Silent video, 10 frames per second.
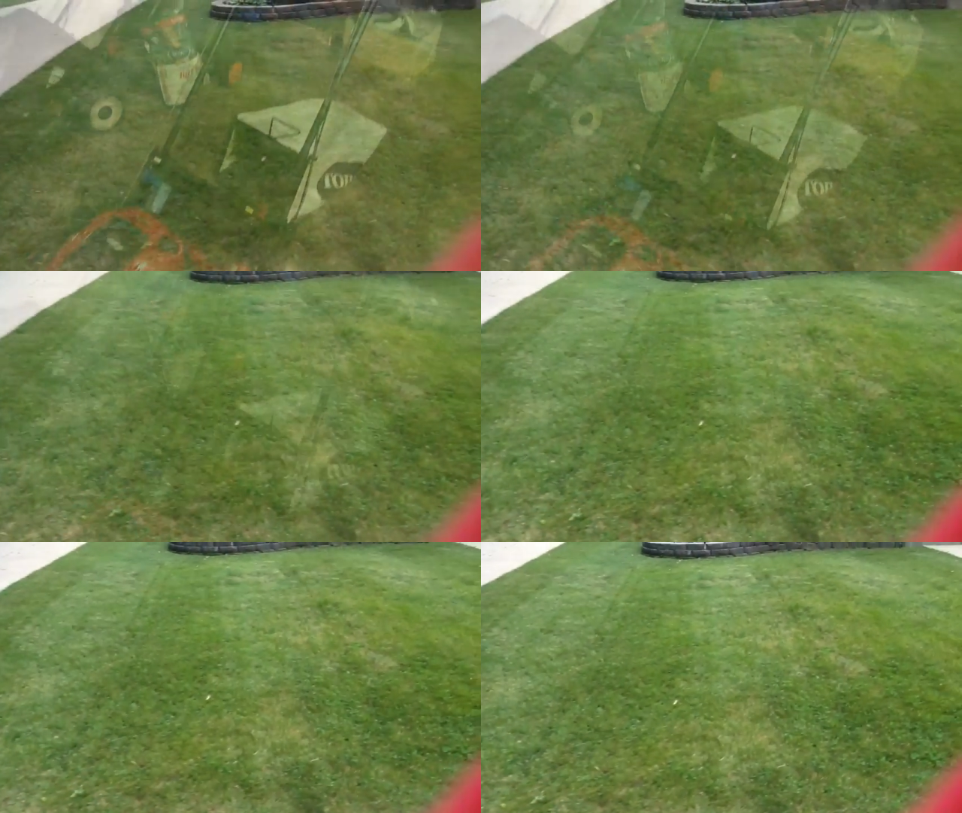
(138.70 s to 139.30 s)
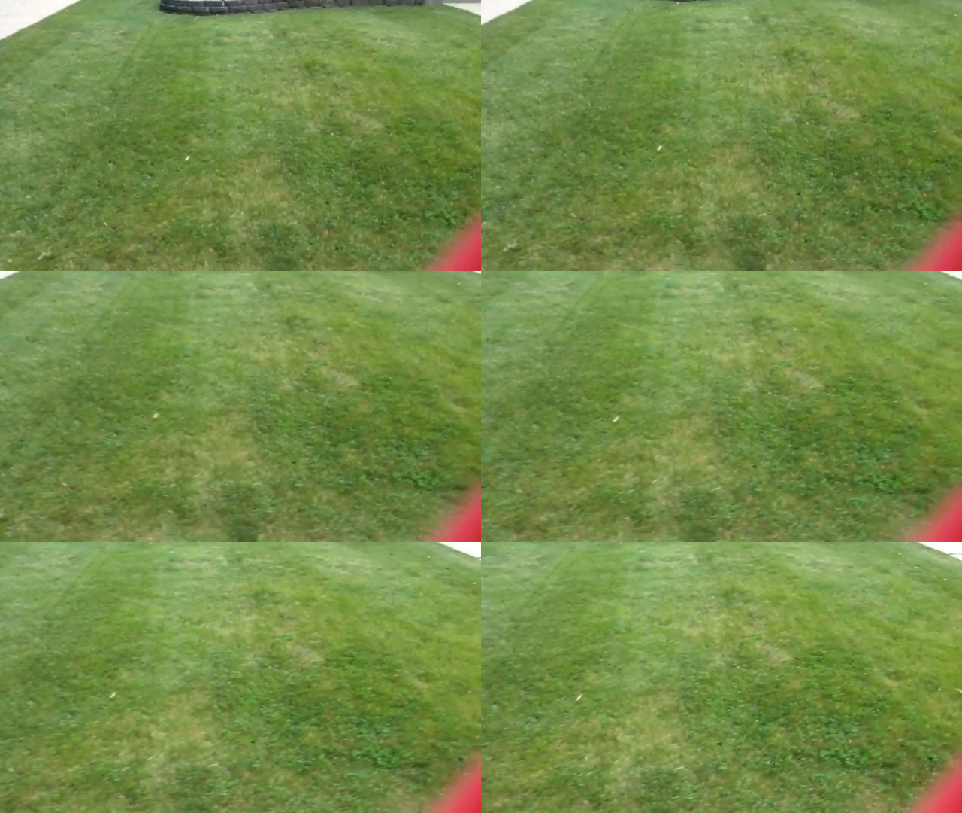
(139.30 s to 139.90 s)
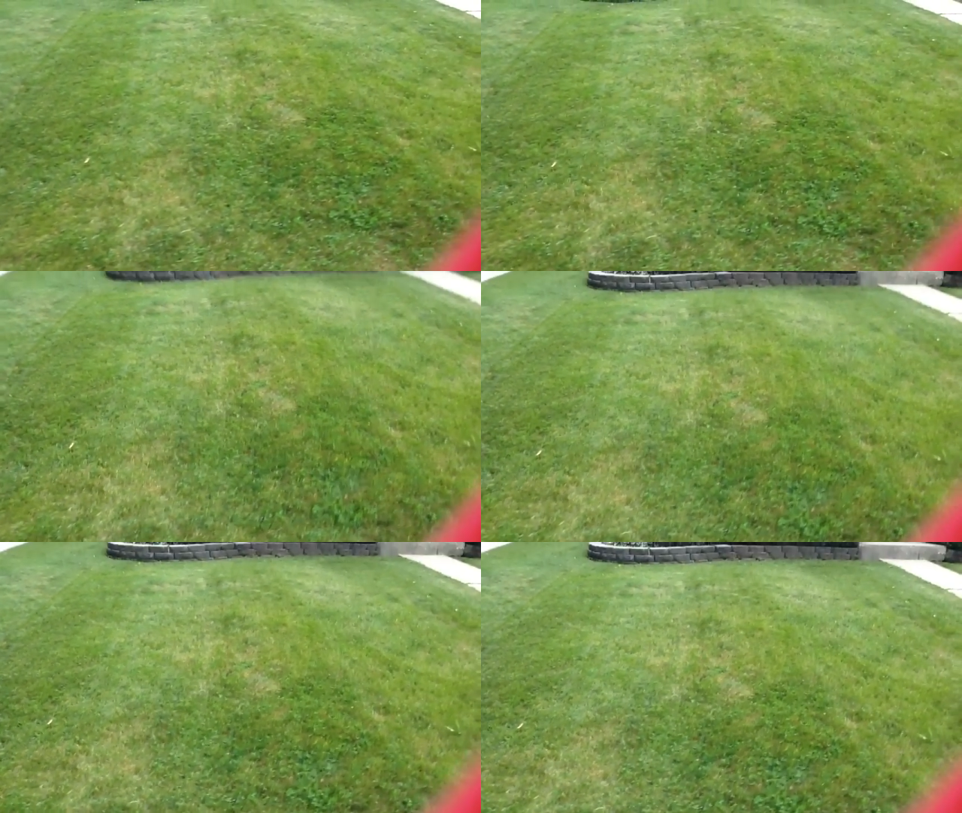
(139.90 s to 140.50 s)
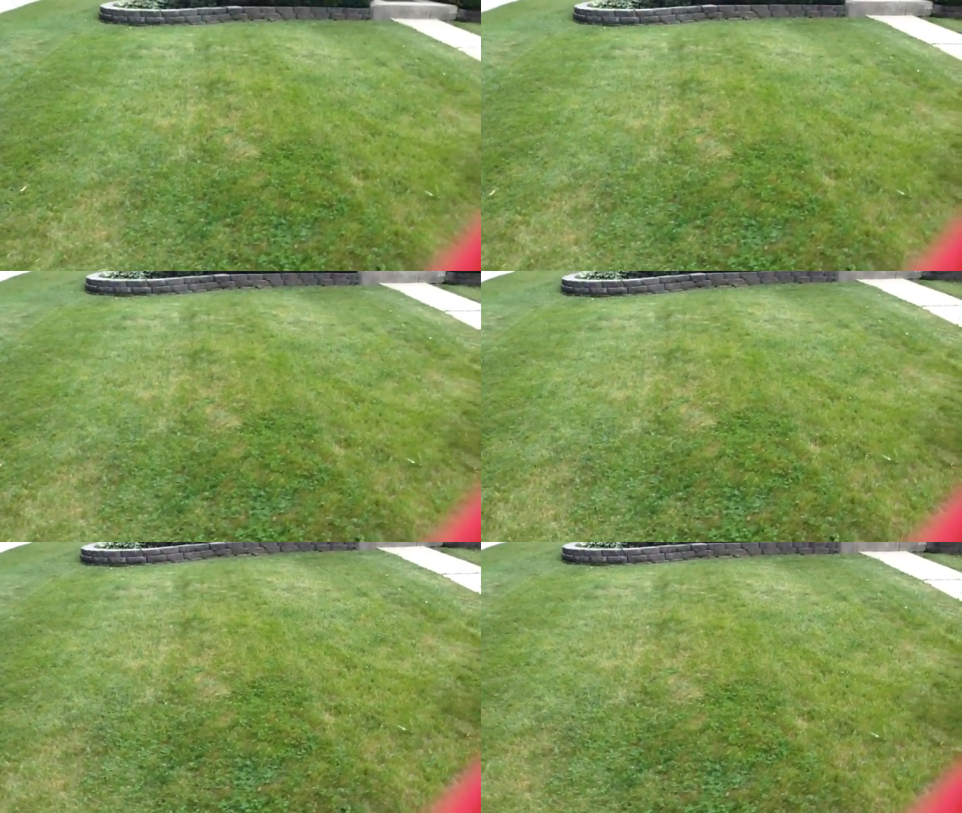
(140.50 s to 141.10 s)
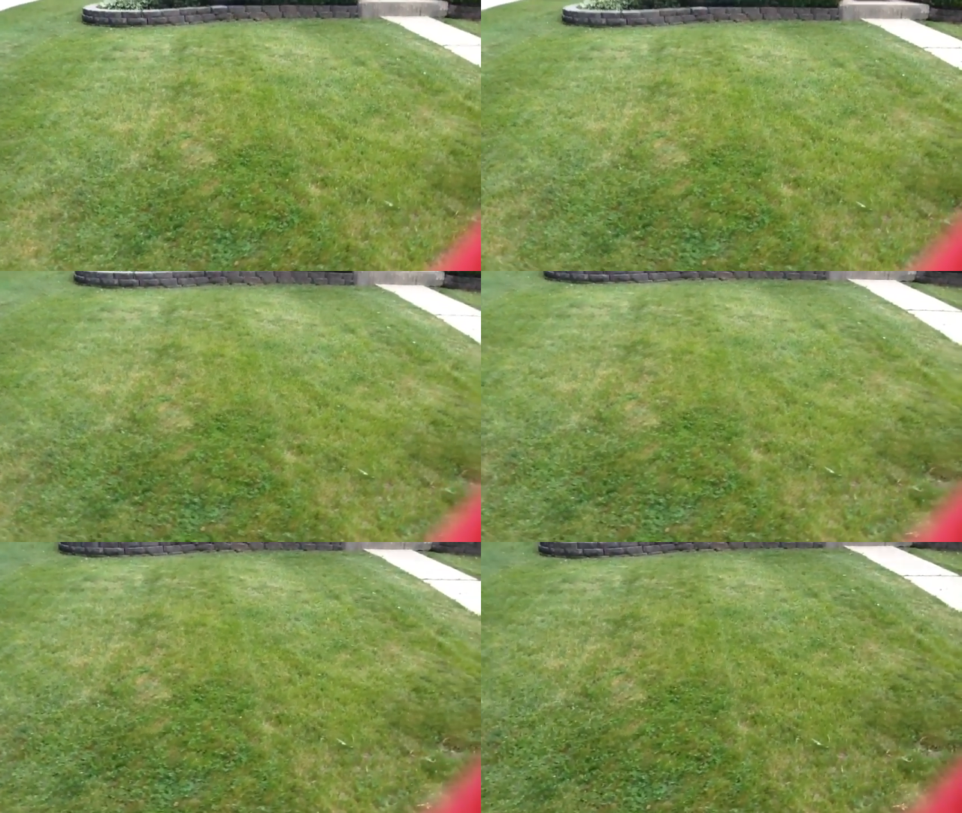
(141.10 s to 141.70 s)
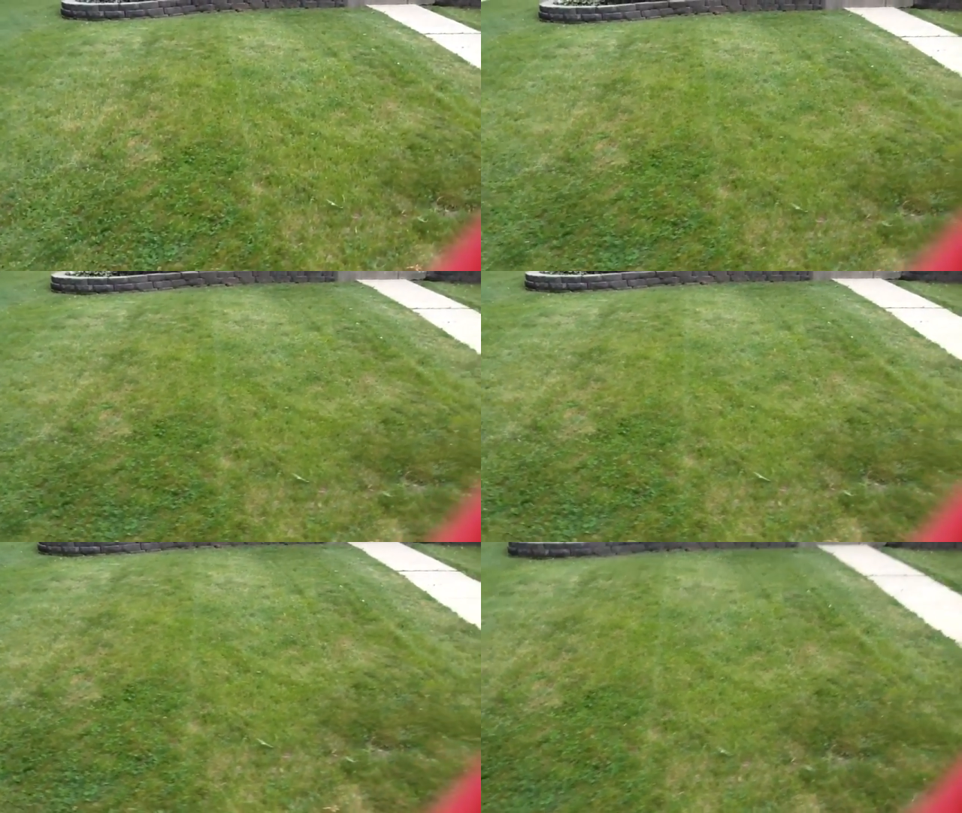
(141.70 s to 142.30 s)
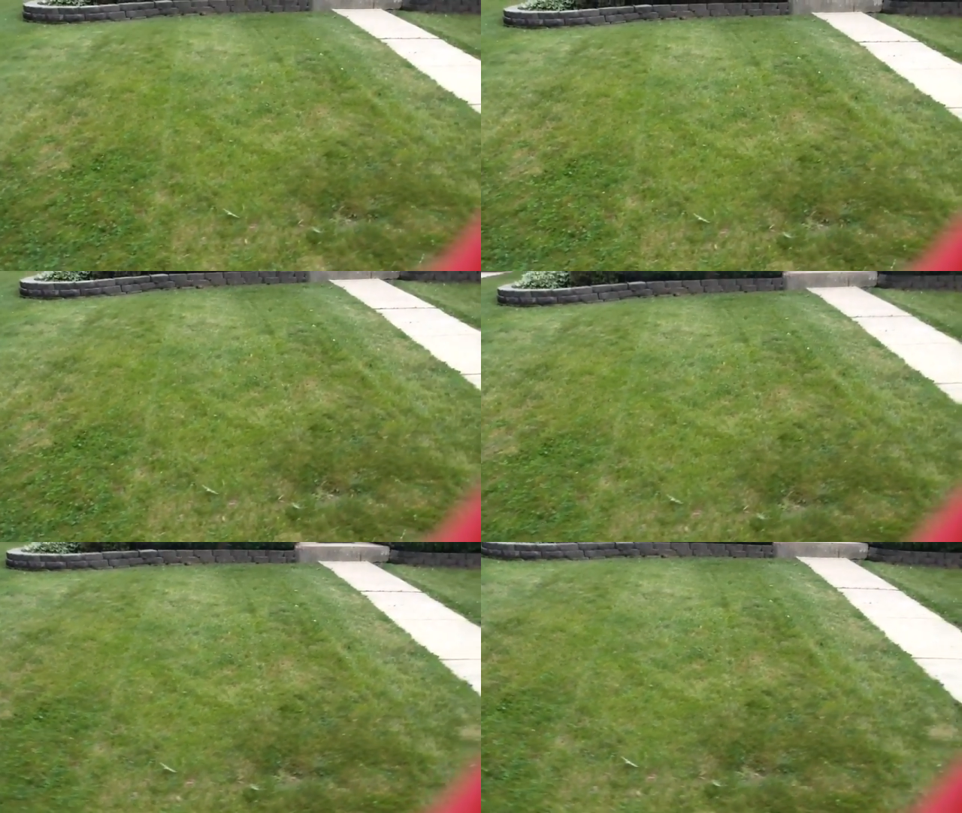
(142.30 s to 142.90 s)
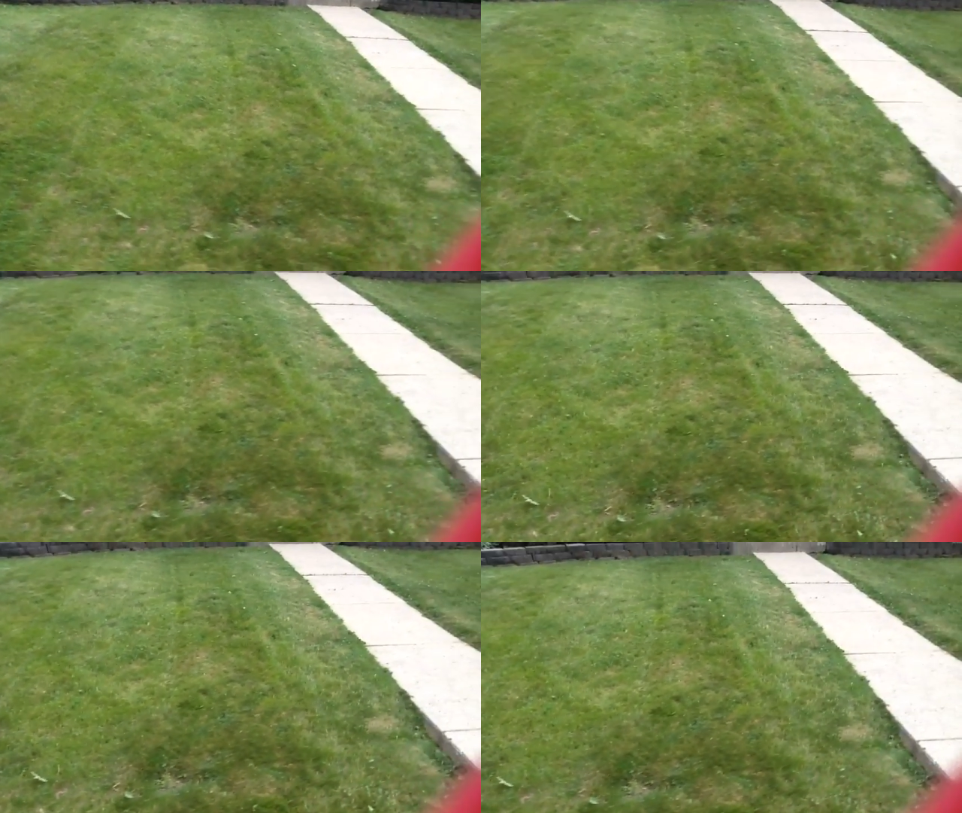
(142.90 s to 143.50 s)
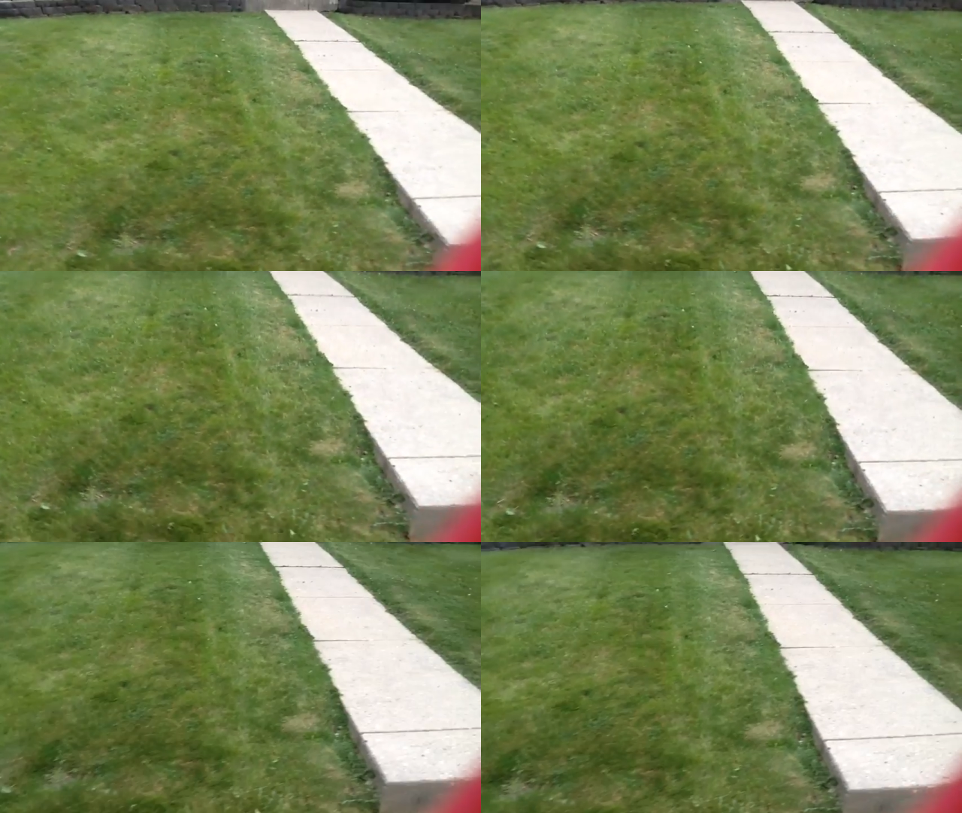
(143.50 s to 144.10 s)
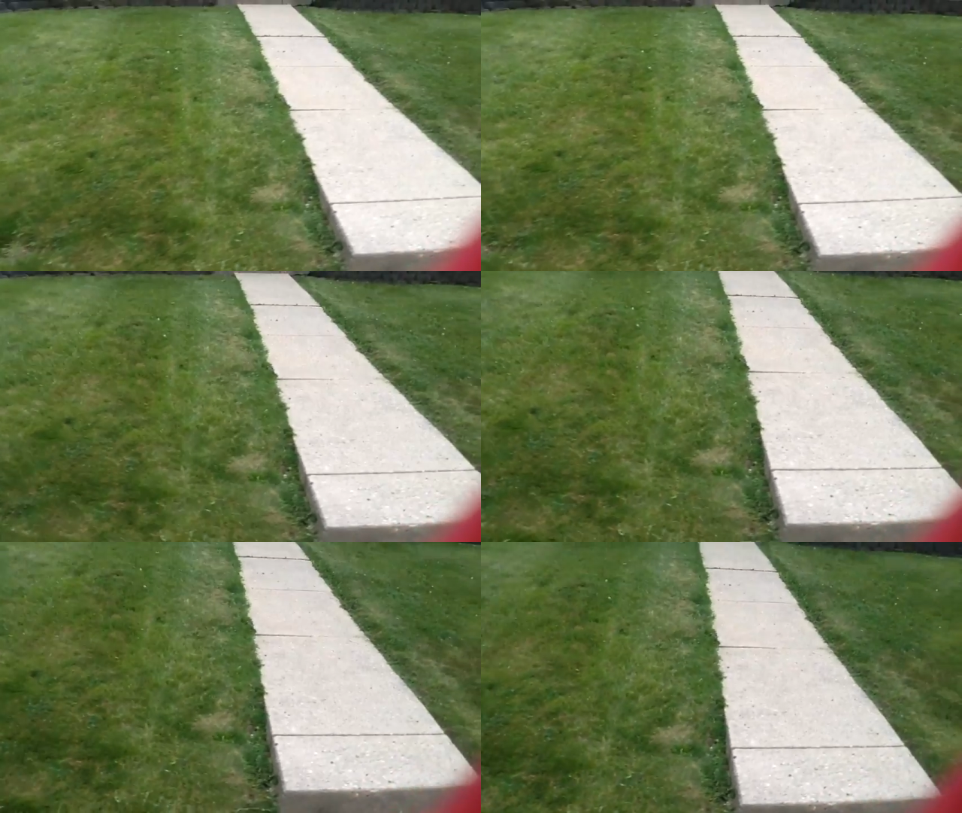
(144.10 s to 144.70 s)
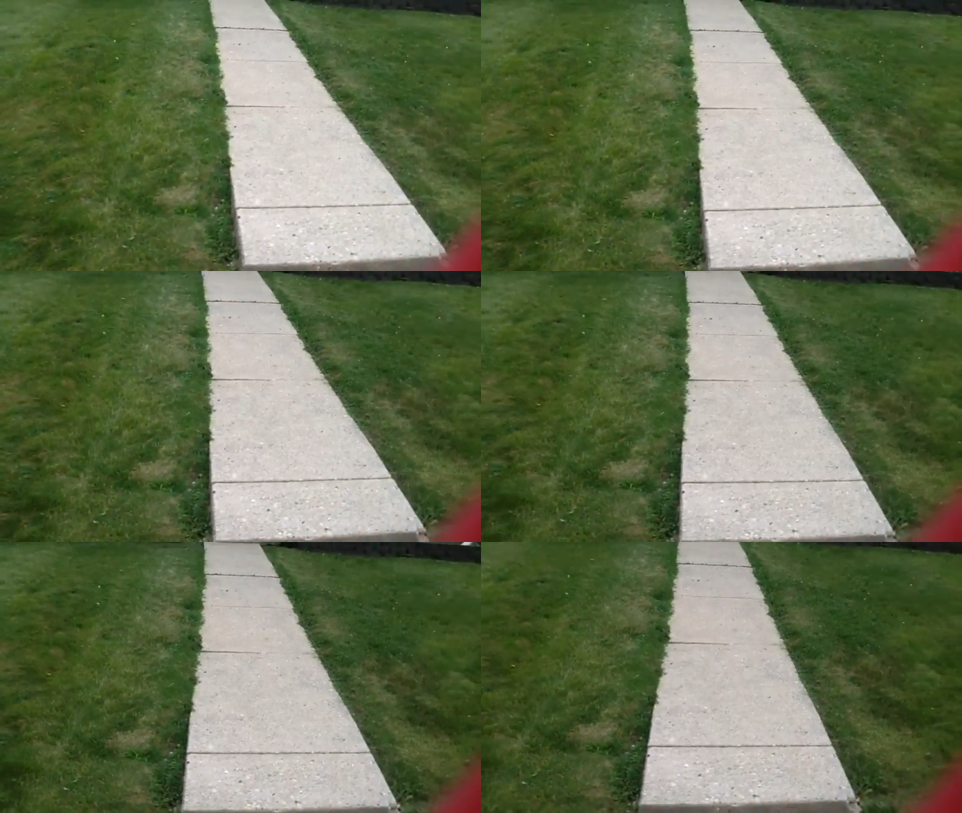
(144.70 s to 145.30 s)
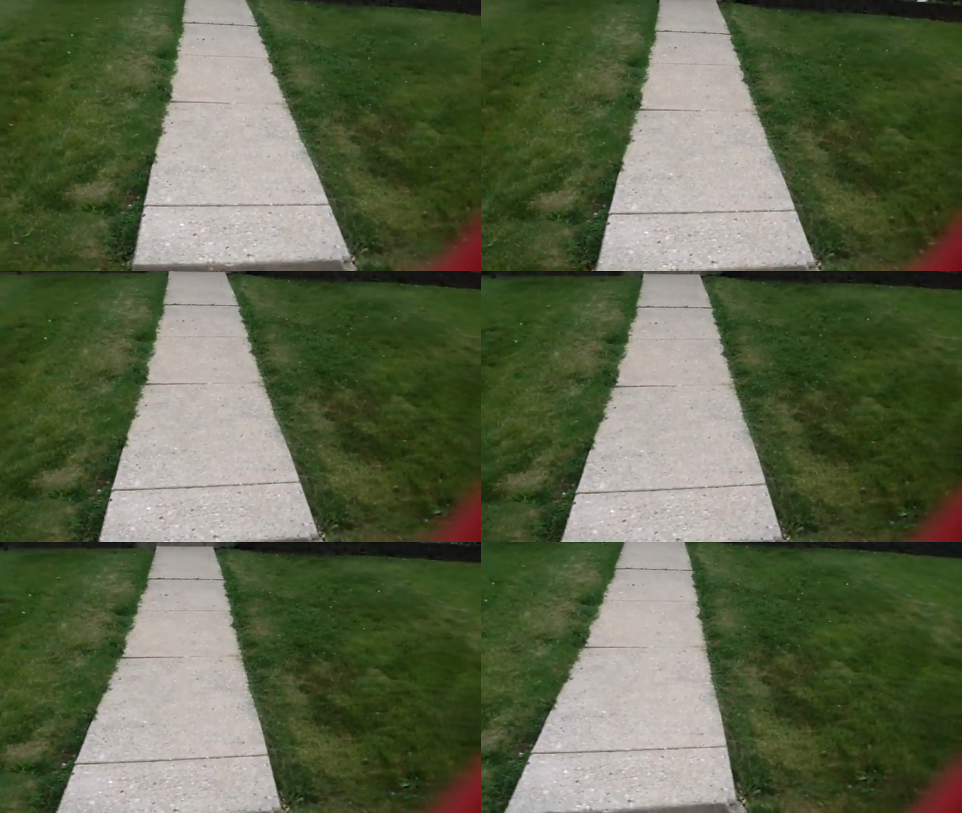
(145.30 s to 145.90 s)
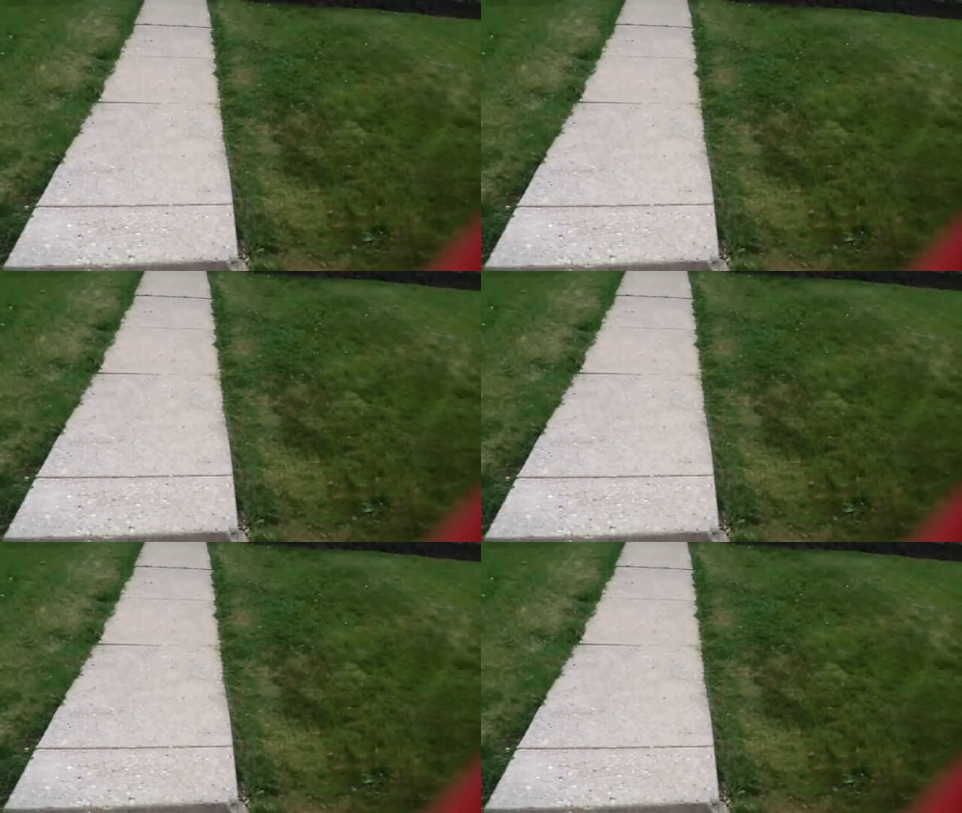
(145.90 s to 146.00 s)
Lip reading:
No face is visible, so there are no lips to read.